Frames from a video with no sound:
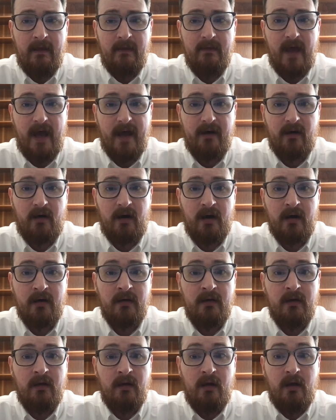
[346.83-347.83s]
that
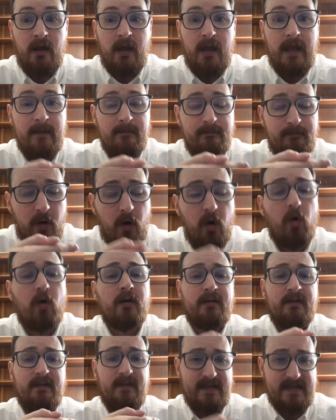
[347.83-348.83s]
are
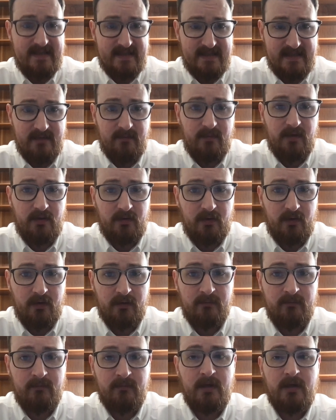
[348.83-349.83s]
importantly similar
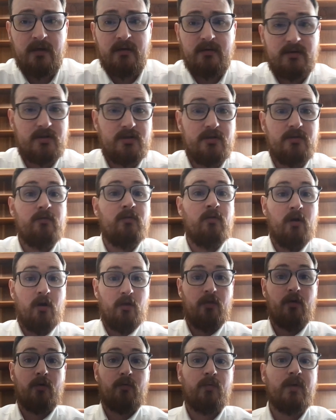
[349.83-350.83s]
to
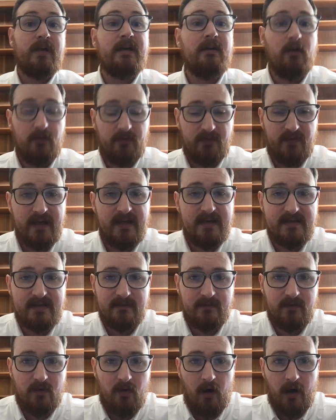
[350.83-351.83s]
the real things
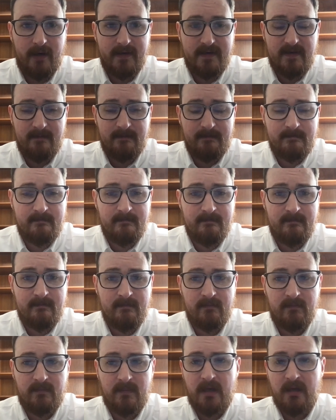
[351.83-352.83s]
of God.
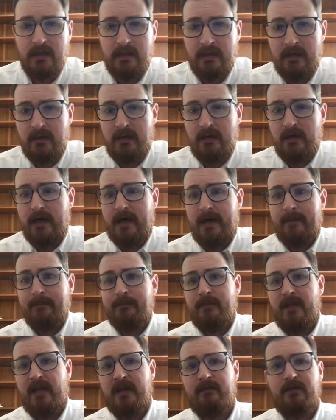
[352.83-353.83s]
Um,
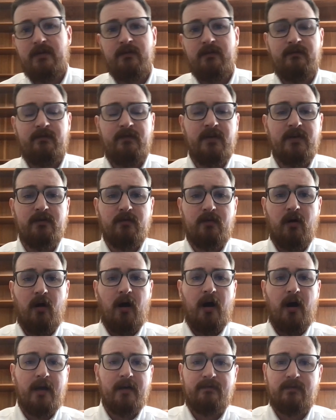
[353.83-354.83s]
if you view
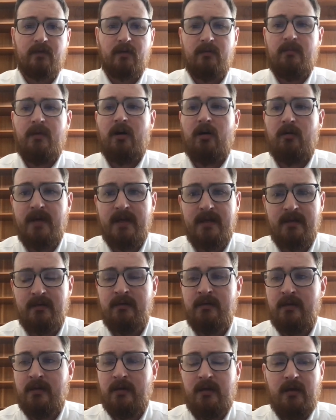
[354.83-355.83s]
God for a moment
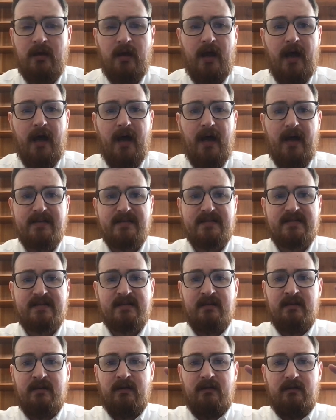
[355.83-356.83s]
as
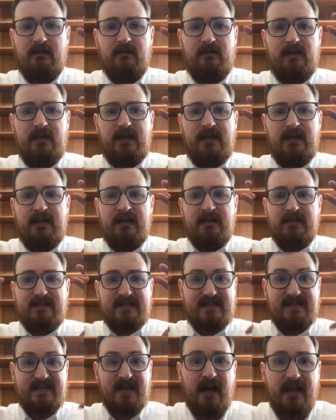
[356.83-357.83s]
the
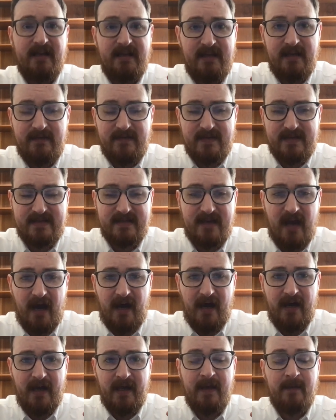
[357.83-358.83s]
sun in the
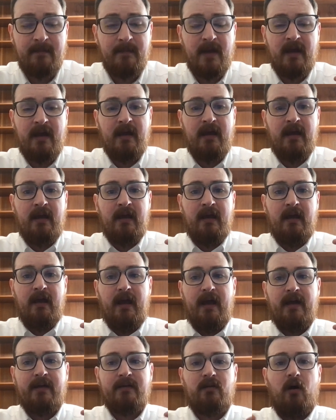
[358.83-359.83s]
sky
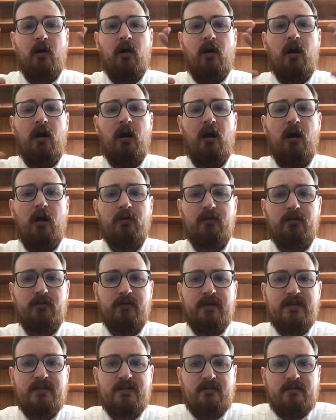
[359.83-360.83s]
and all
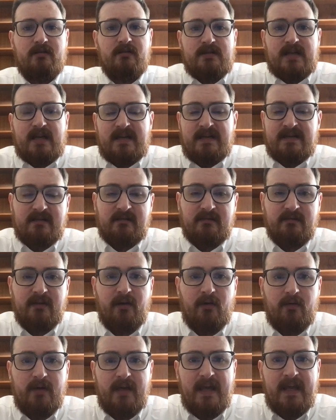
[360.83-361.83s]
creatures as
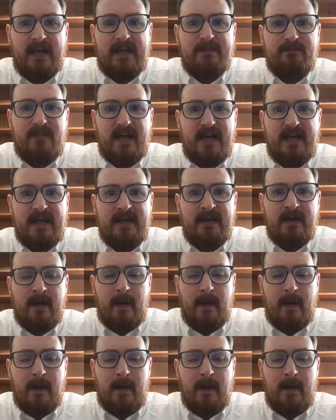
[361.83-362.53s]
little itty bitty